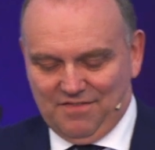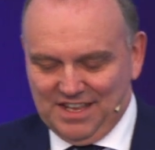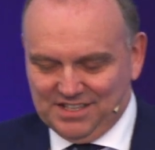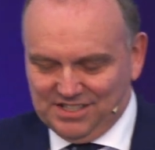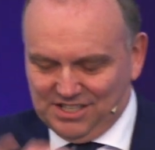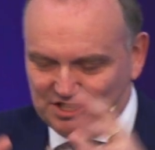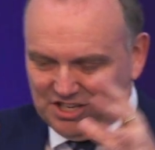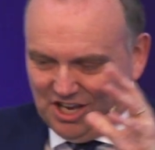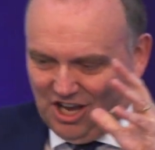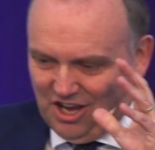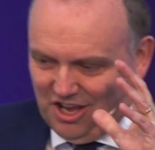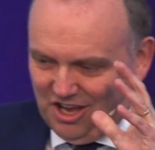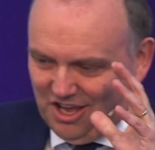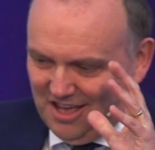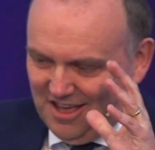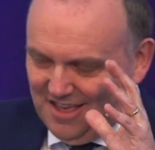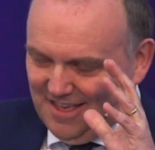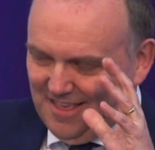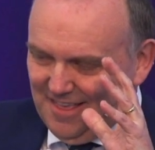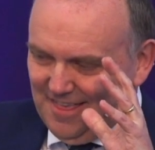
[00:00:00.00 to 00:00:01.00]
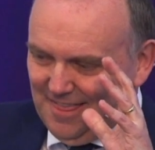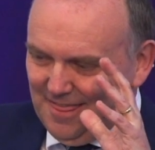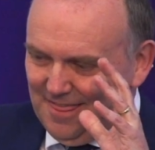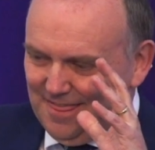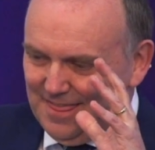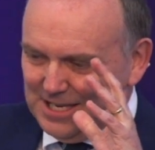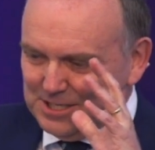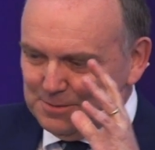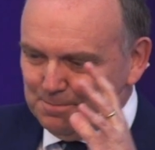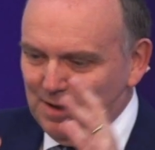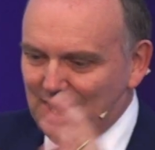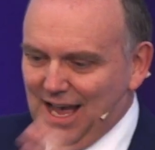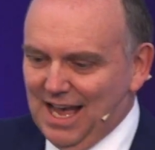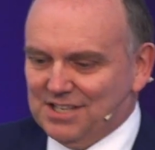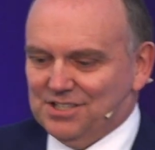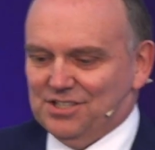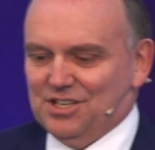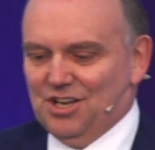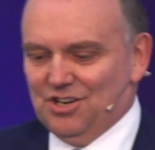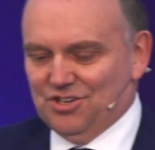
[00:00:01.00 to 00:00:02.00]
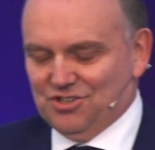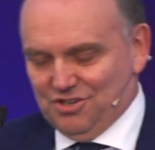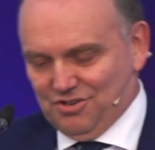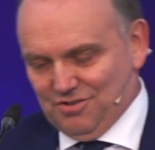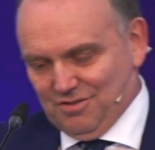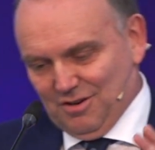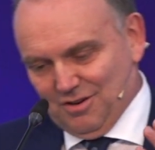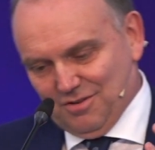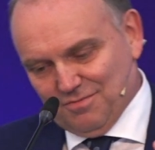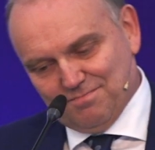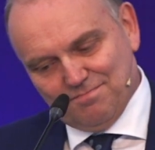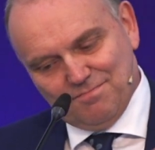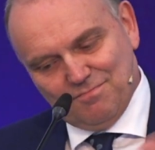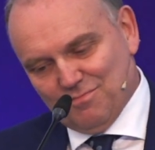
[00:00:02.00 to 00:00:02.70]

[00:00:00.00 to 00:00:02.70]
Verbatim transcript: This is how this passage or